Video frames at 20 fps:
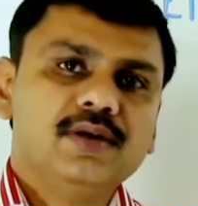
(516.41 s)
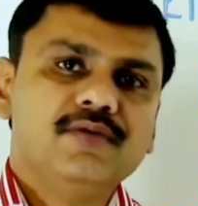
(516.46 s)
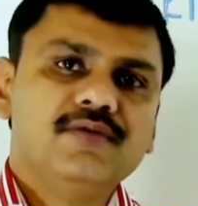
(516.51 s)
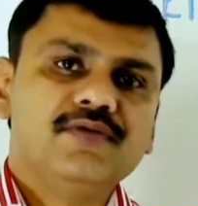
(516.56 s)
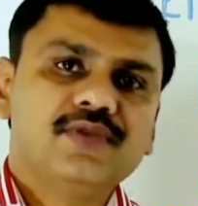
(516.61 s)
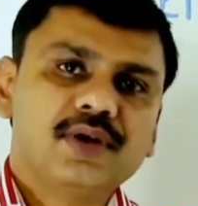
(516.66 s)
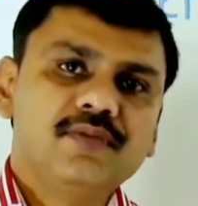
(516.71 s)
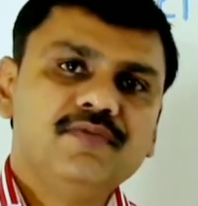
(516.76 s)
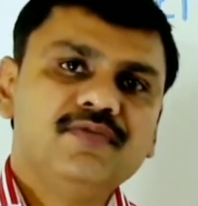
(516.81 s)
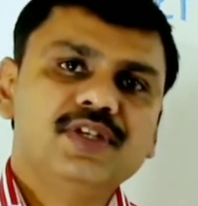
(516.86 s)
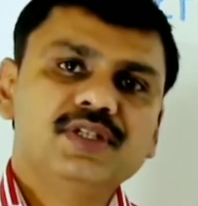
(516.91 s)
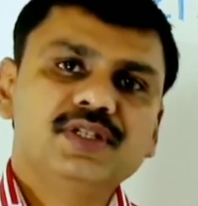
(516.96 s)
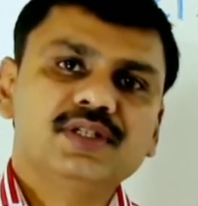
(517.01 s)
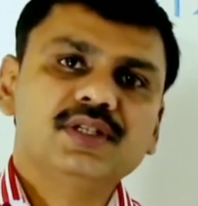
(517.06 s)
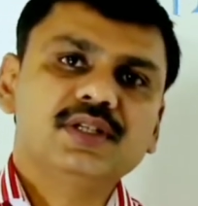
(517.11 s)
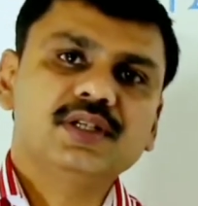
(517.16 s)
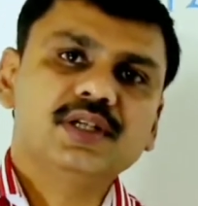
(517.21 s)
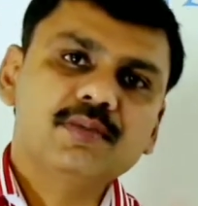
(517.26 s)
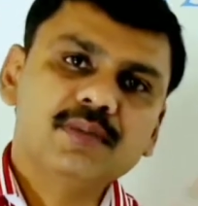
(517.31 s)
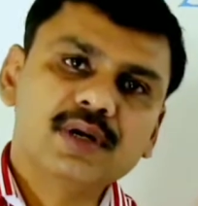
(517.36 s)
from
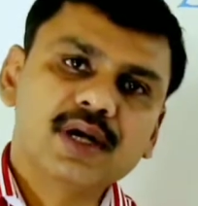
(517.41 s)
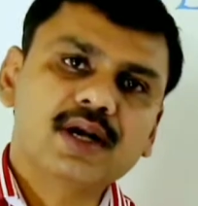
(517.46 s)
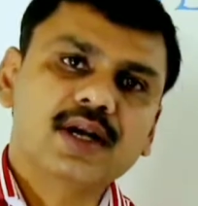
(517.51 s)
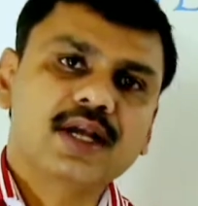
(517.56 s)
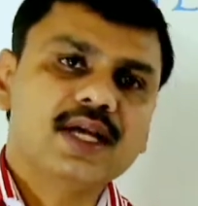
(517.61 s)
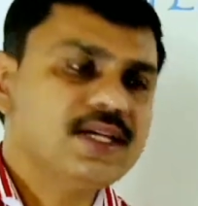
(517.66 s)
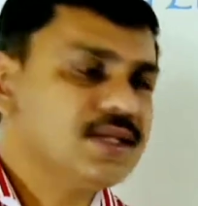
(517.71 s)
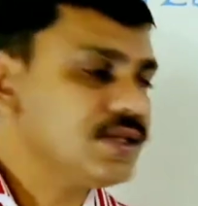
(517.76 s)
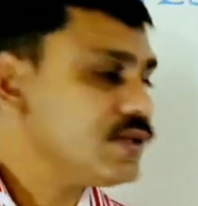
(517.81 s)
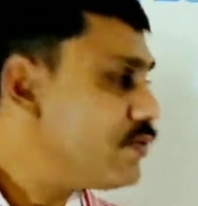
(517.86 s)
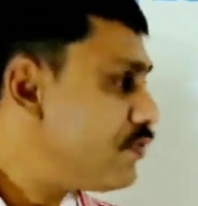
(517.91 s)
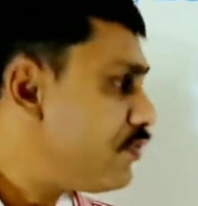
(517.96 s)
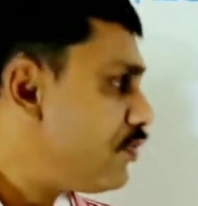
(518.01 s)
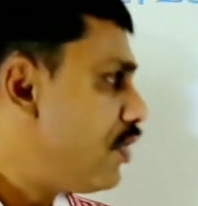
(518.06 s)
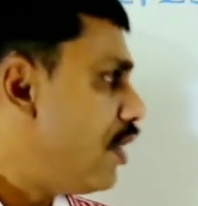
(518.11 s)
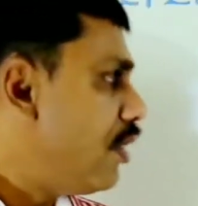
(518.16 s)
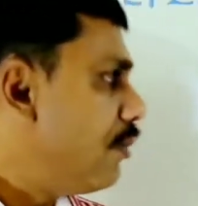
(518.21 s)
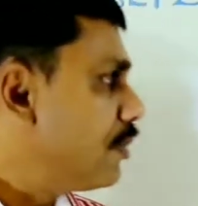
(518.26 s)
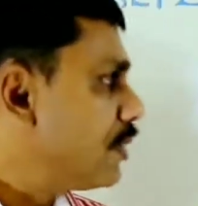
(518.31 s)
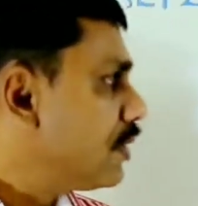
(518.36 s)
which the mirror is
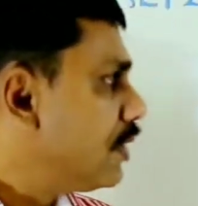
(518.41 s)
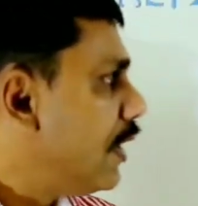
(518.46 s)
formed.